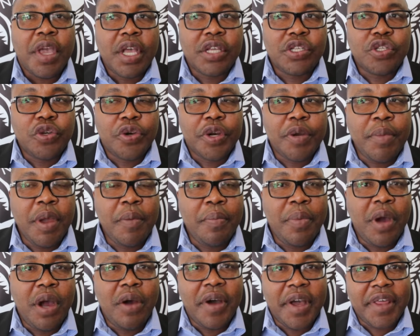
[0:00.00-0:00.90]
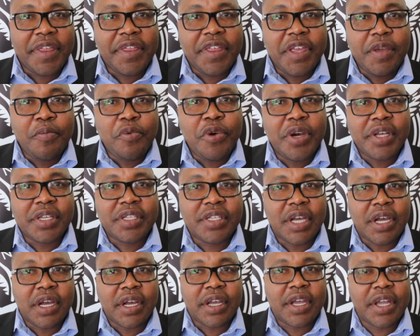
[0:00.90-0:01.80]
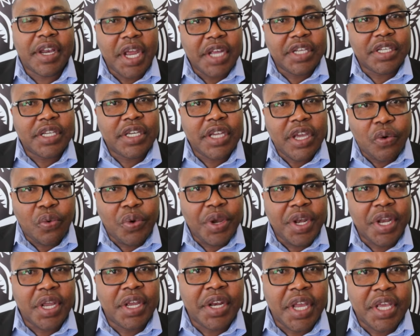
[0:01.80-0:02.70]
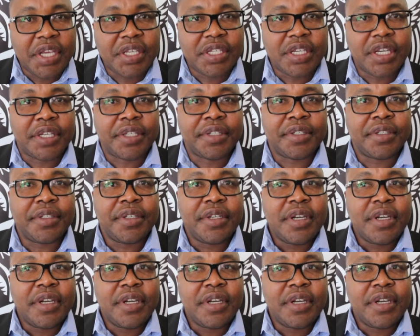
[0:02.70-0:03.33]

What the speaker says: As you remember, our theme was creating a winning nation.